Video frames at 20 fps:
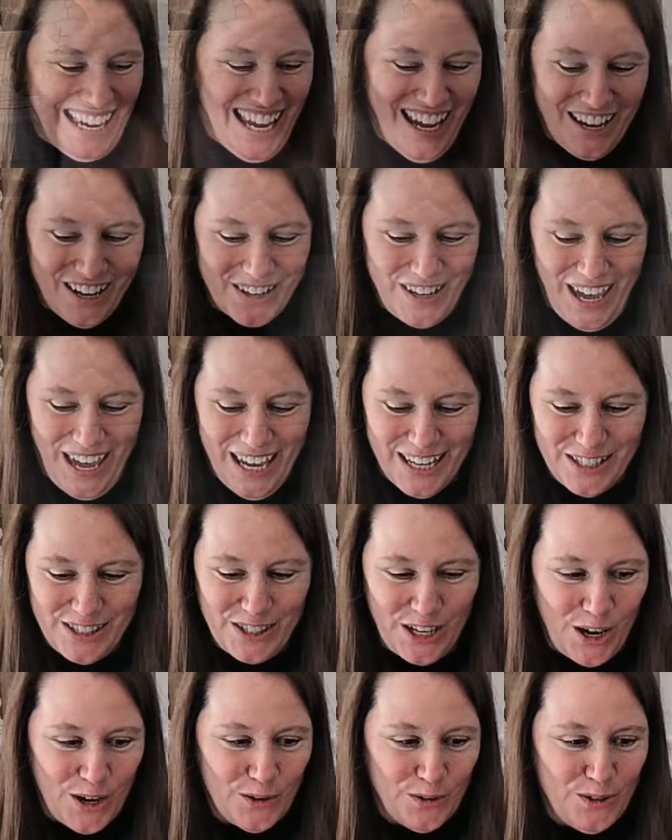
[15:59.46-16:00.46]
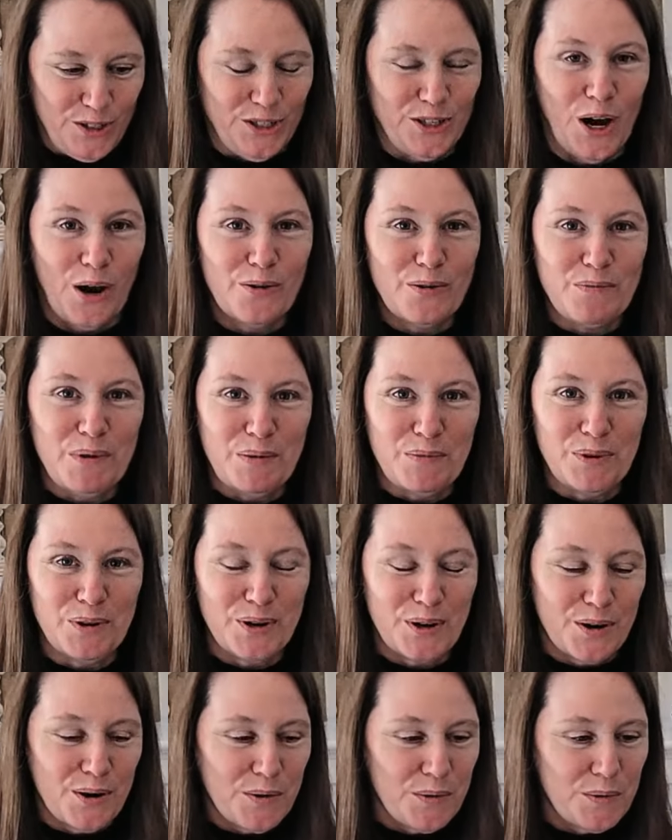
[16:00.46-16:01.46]
Okay, so do y'all
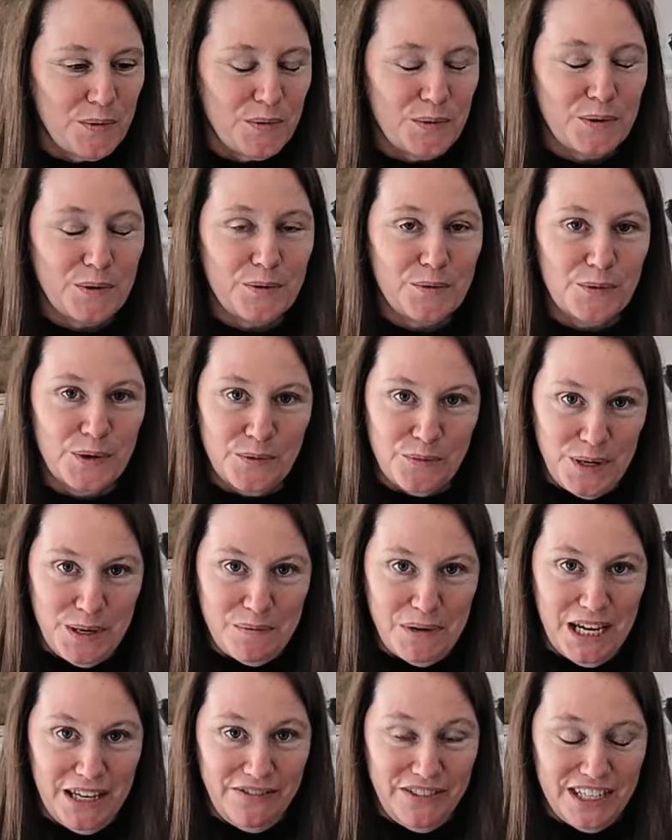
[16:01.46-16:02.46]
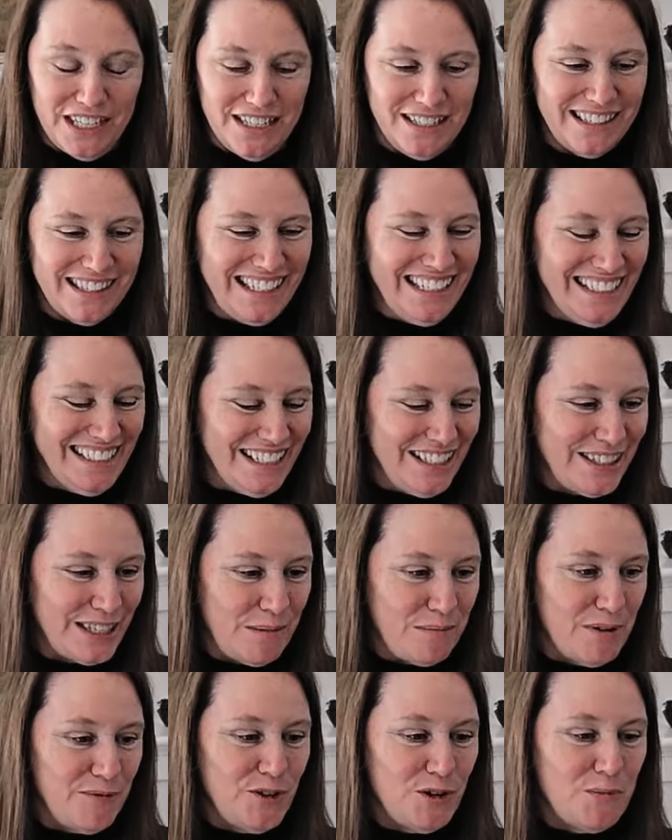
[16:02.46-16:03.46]
remember when we made these? Some of